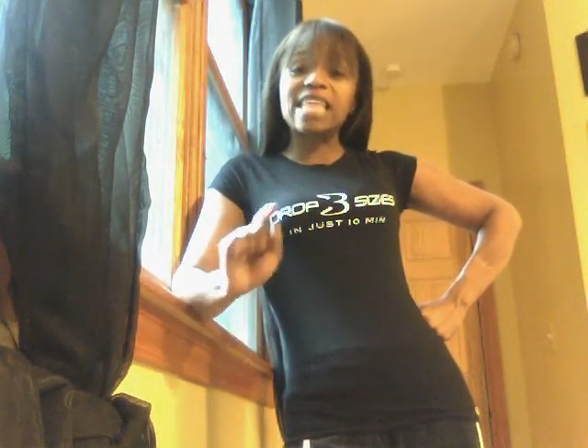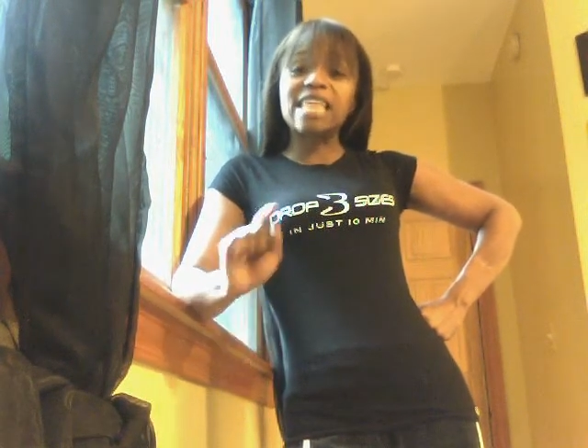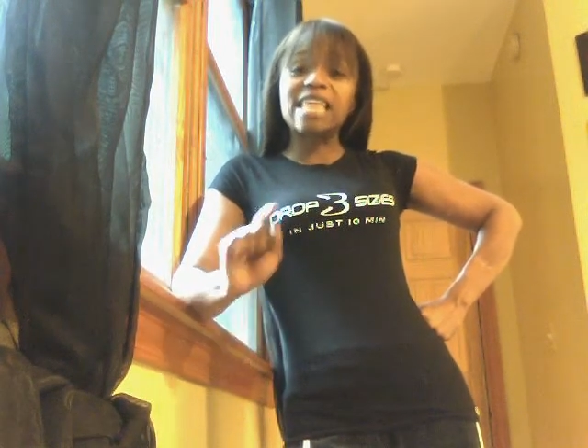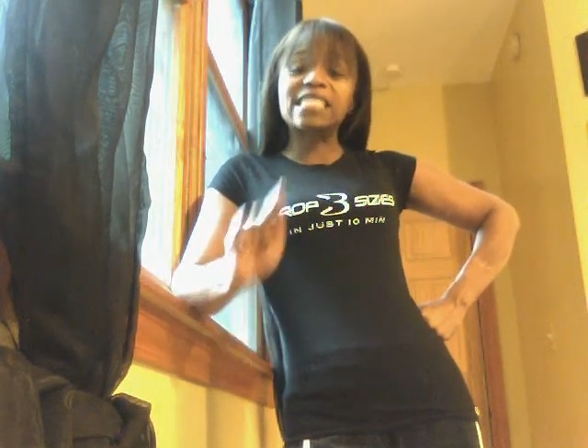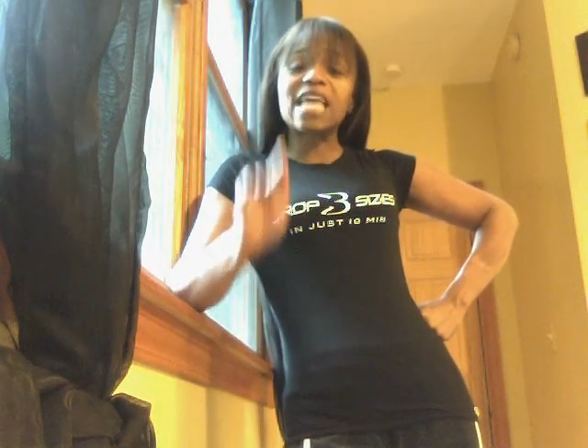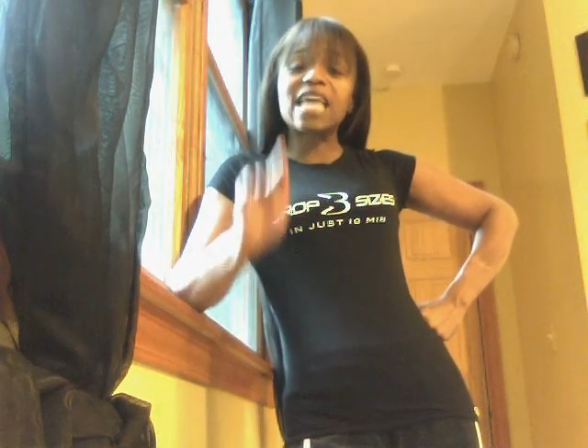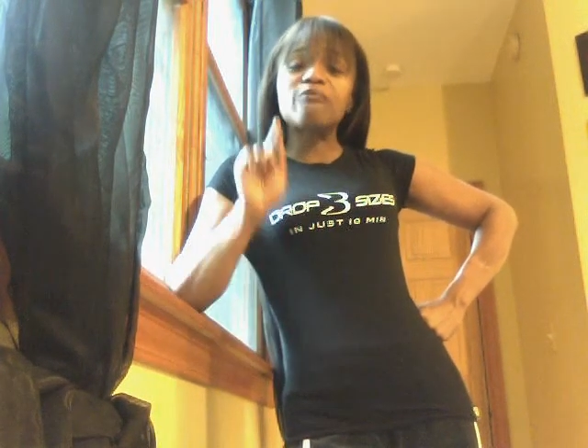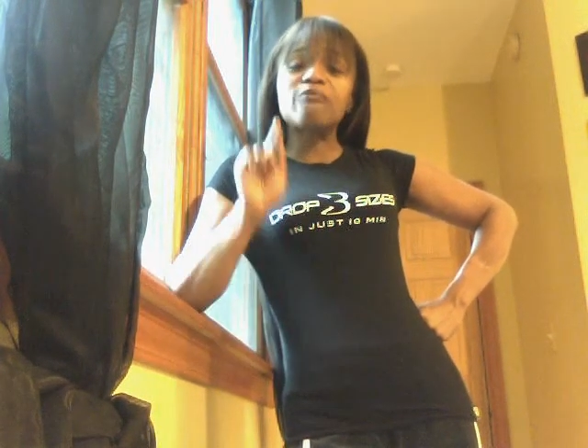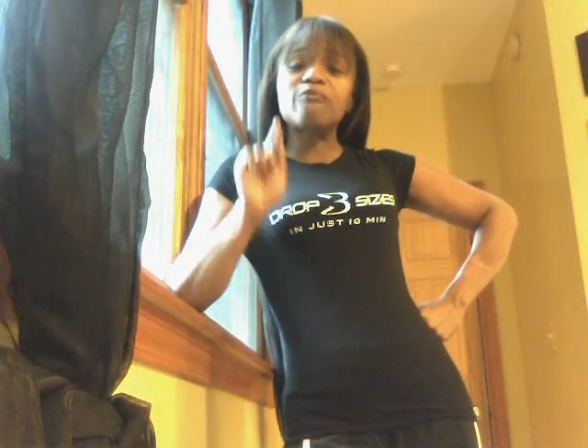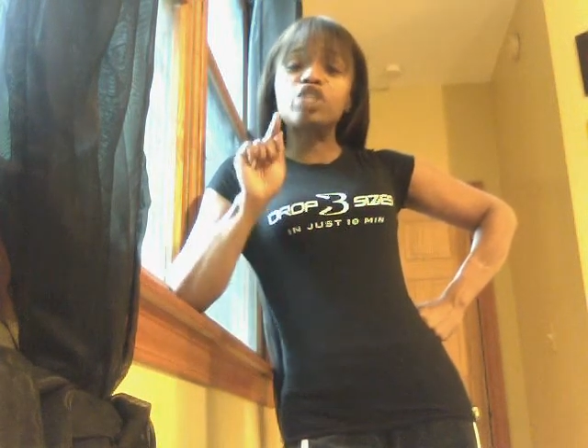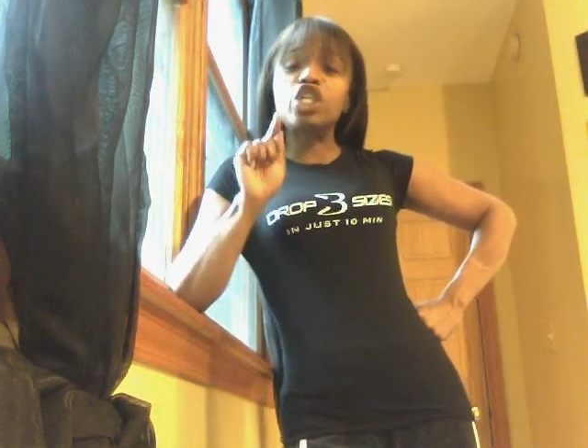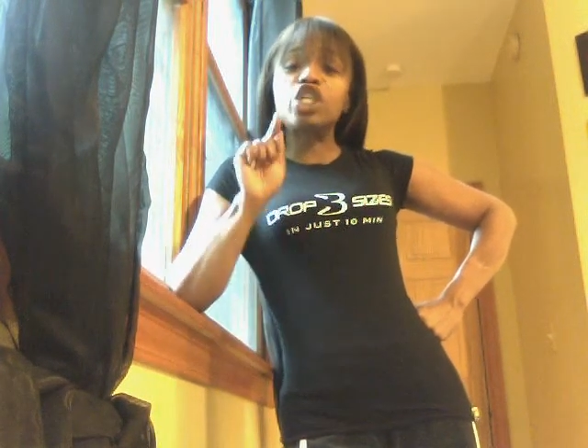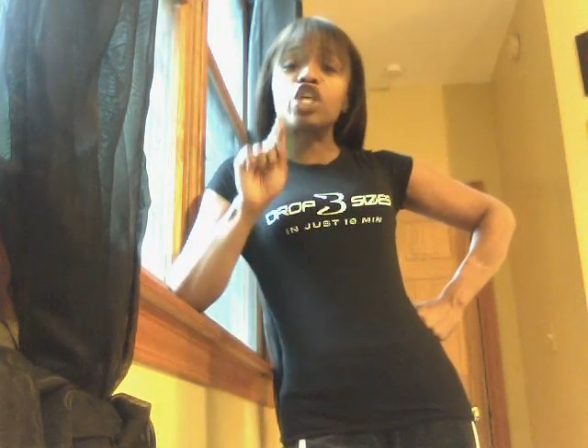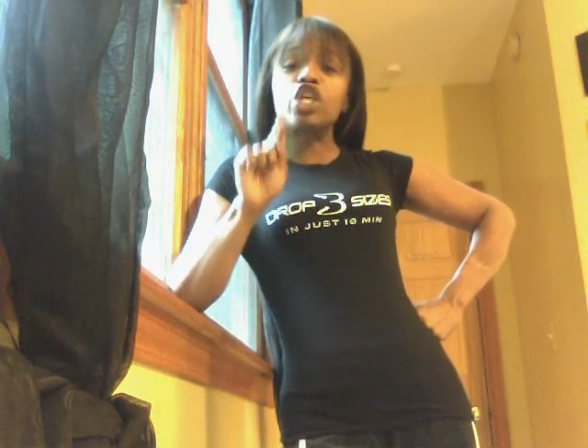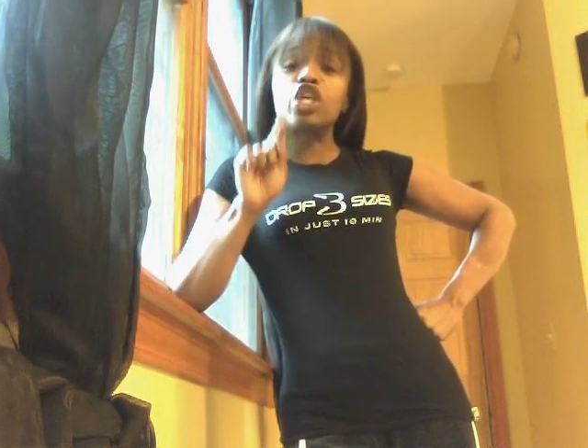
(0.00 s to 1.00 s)
stops
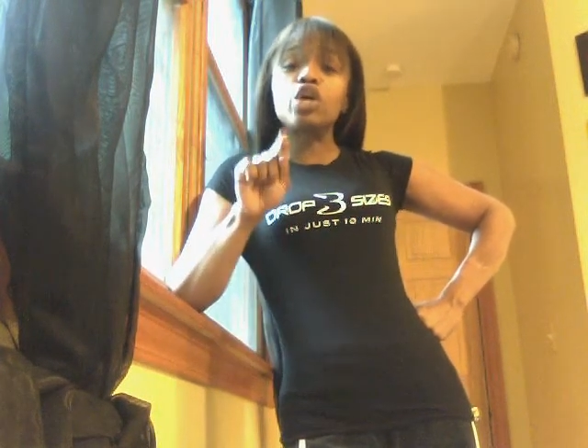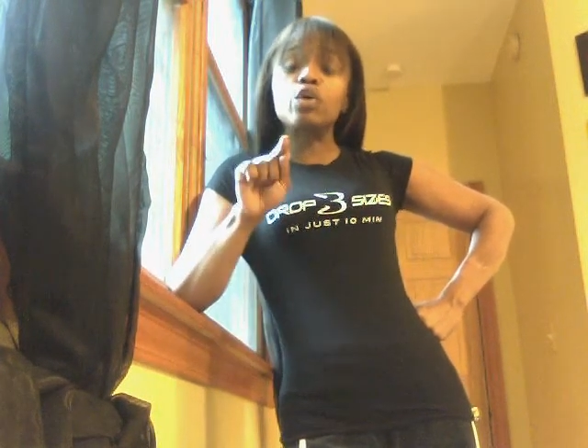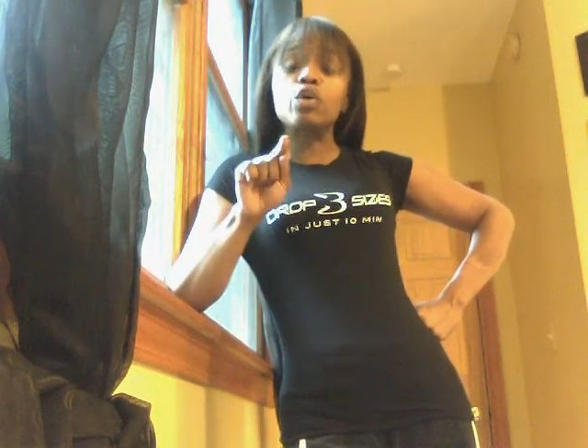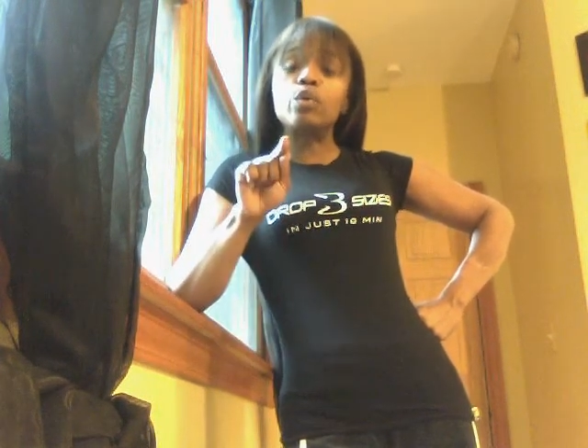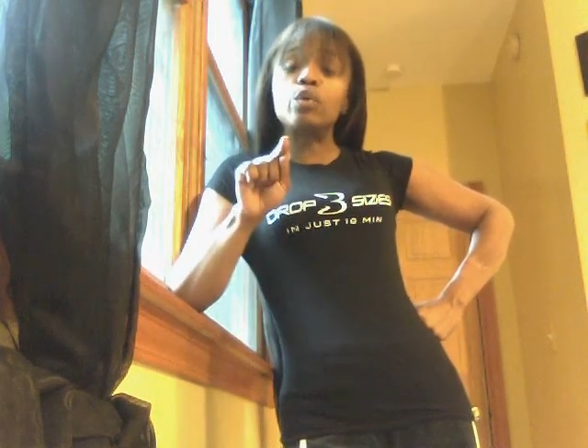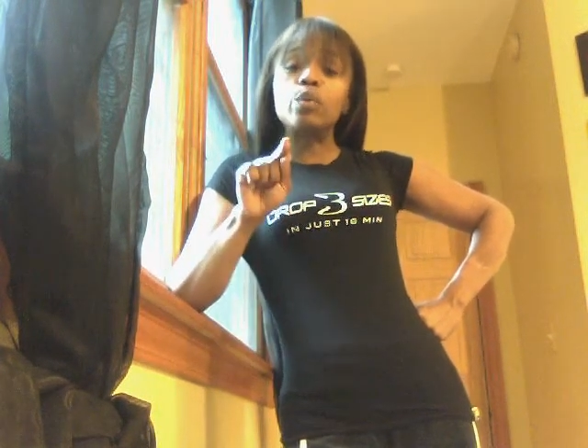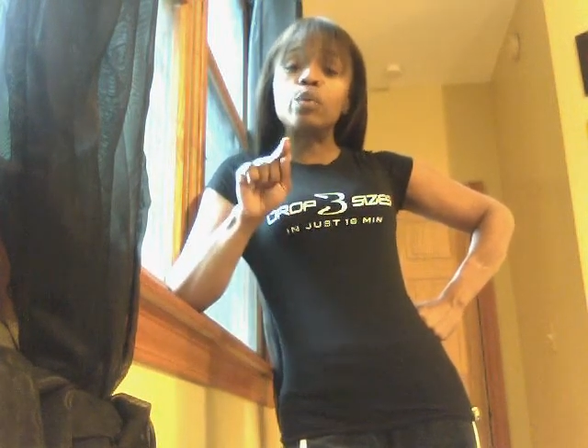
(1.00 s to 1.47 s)
you